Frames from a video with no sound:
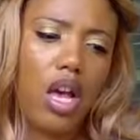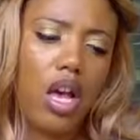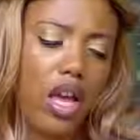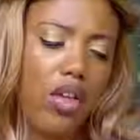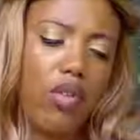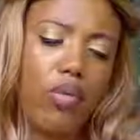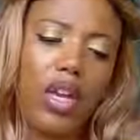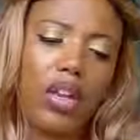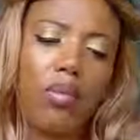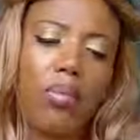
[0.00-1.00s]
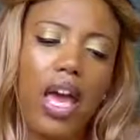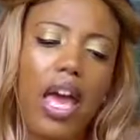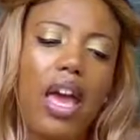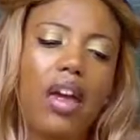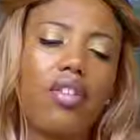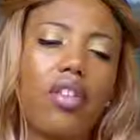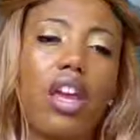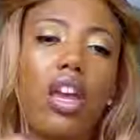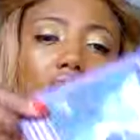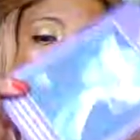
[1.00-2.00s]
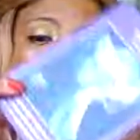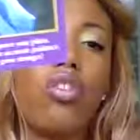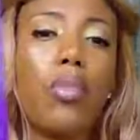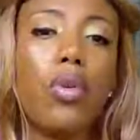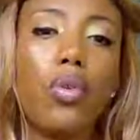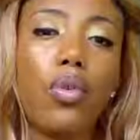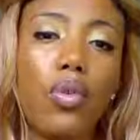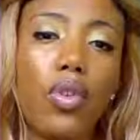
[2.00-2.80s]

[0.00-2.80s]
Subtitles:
In the recent past, here's the Moon.